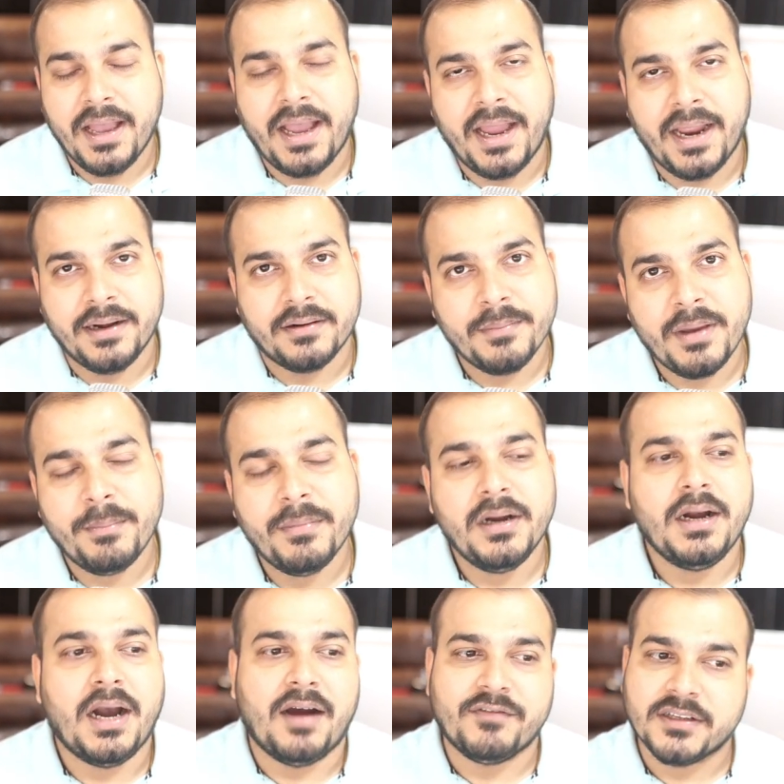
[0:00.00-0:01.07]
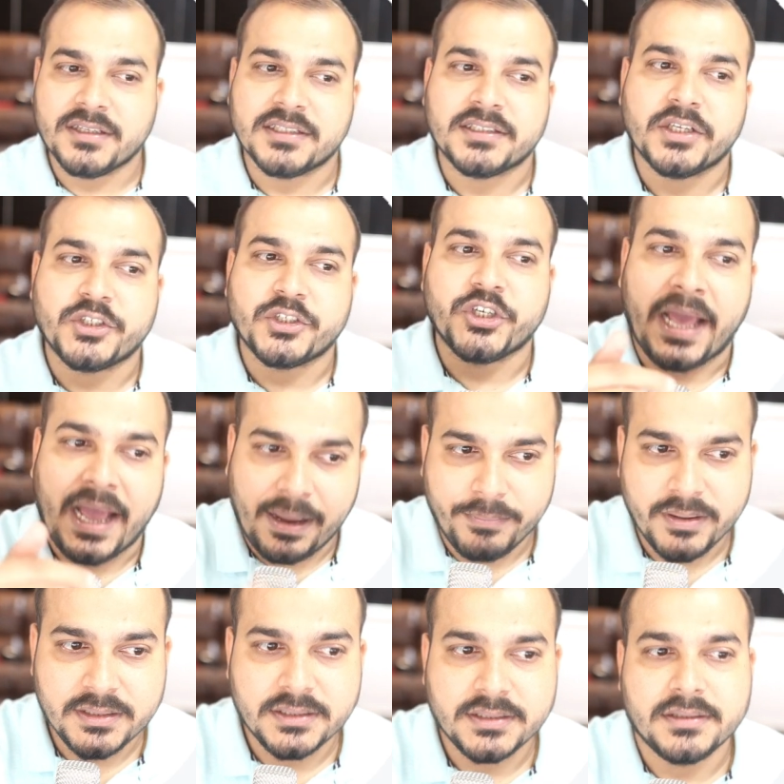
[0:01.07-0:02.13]
And remember, after the session,
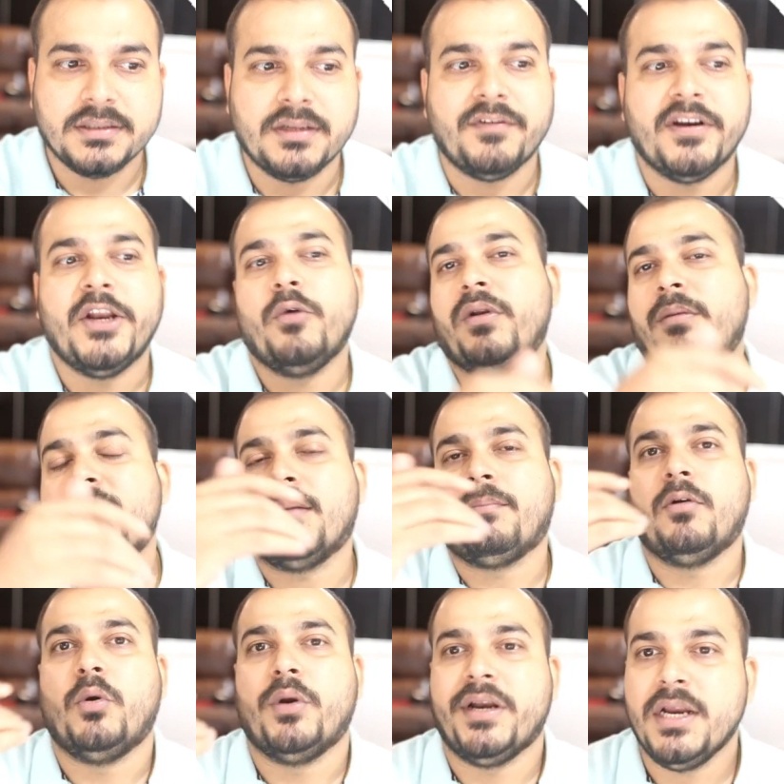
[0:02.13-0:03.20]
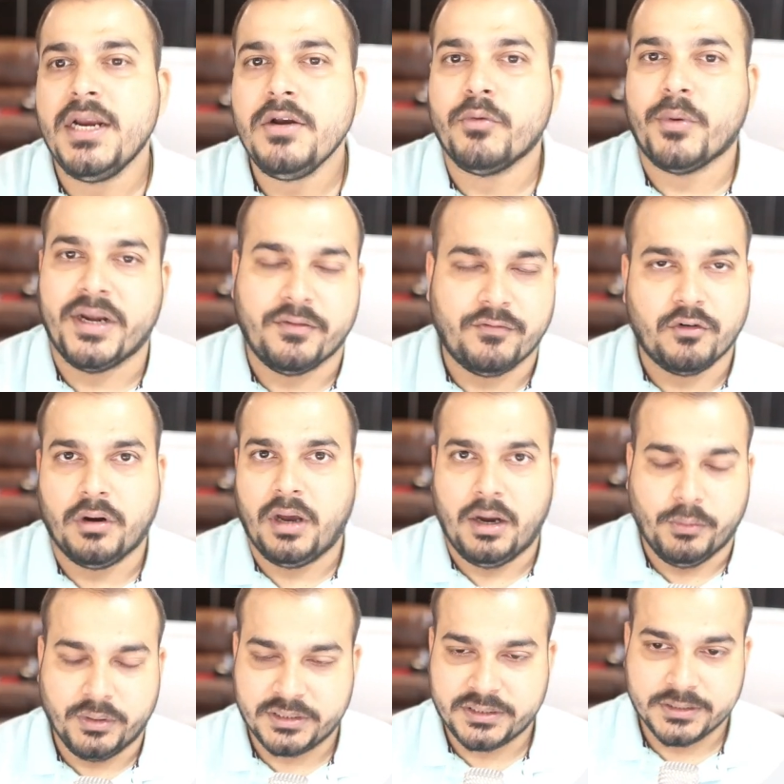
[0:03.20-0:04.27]
happens, the video will be uploaded in twenty-four
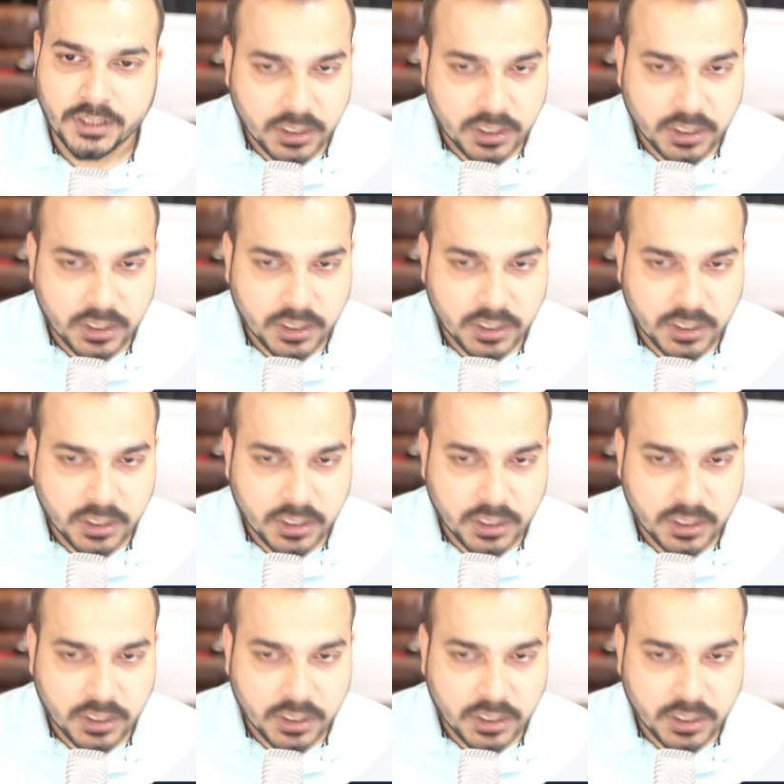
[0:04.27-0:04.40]
hours.